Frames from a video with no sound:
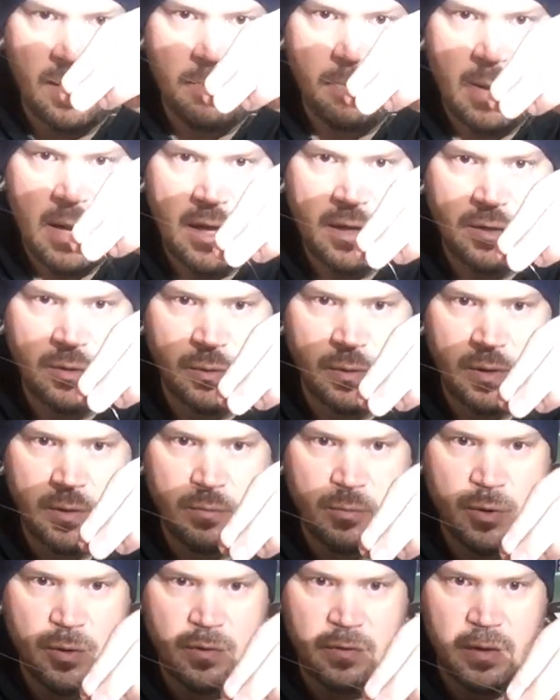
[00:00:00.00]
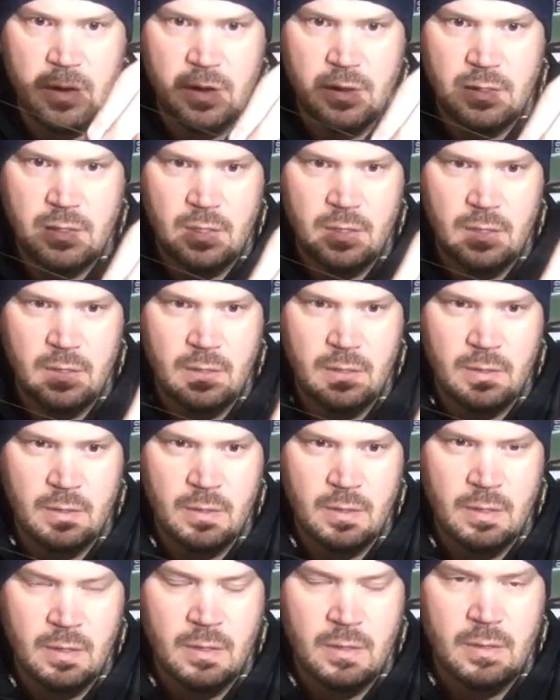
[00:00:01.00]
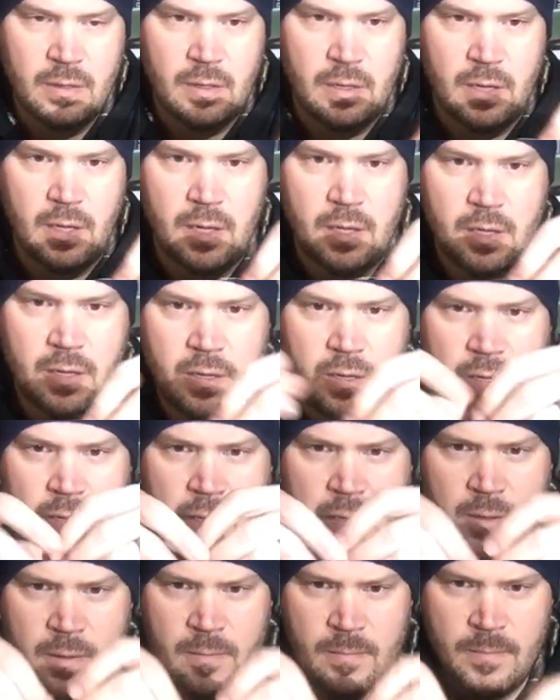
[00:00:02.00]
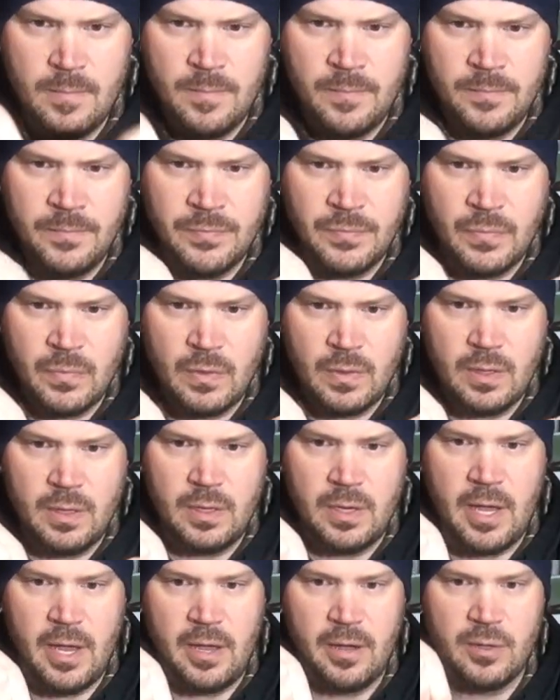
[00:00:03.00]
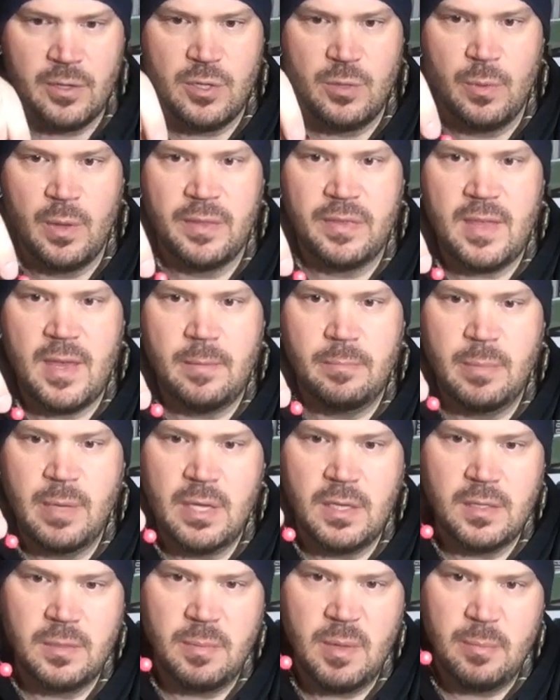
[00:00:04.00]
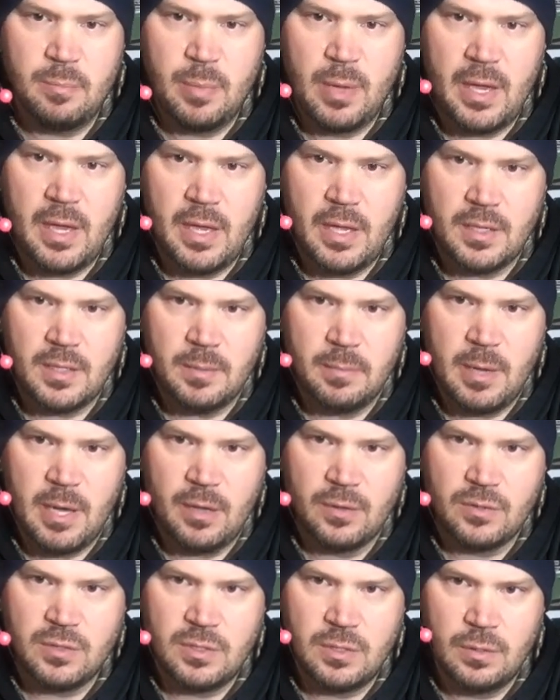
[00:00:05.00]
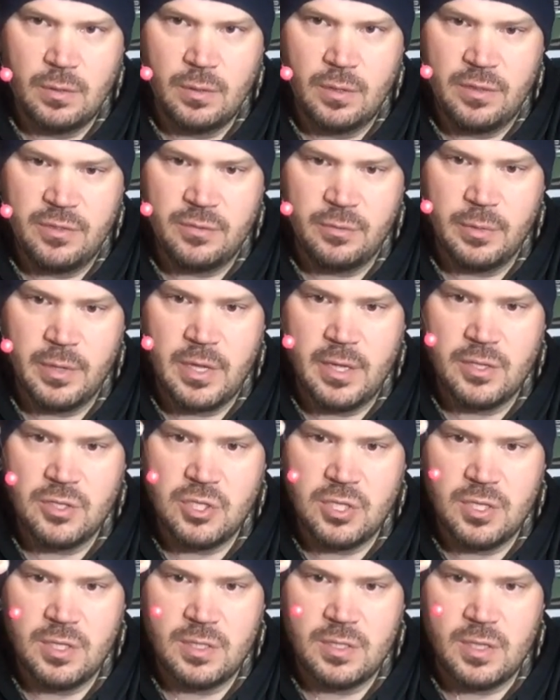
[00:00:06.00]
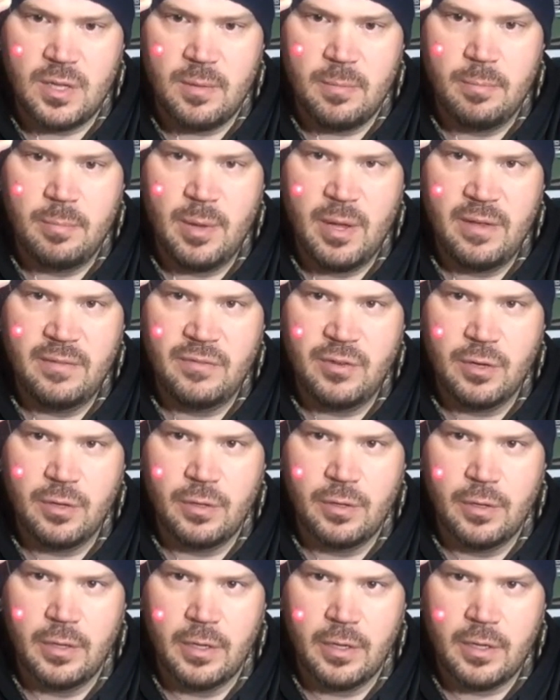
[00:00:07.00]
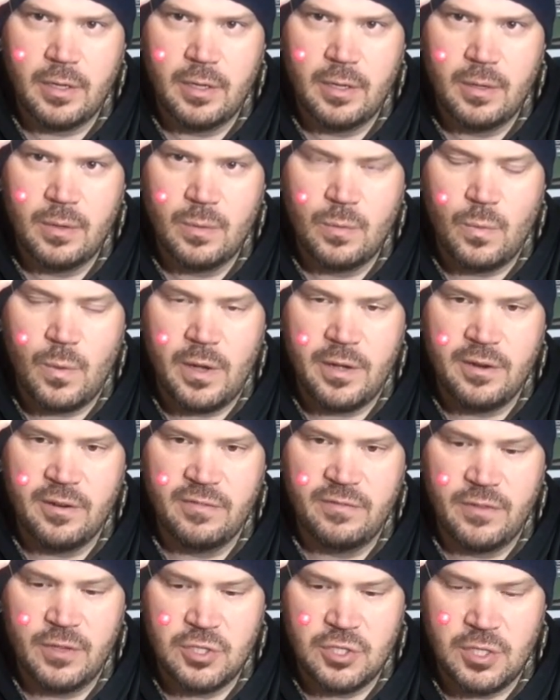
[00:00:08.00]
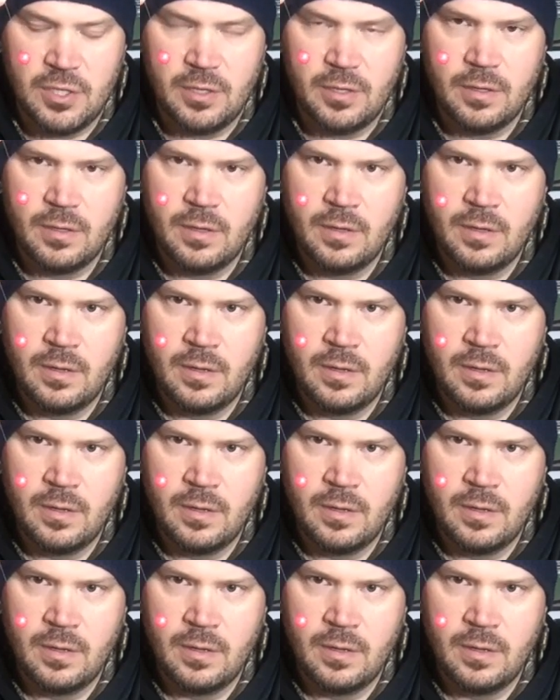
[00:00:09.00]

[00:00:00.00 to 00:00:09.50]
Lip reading: I manually move it. Okay, now you want that bead to be pegged about 2 to 3 inches above your hook while you're fishing.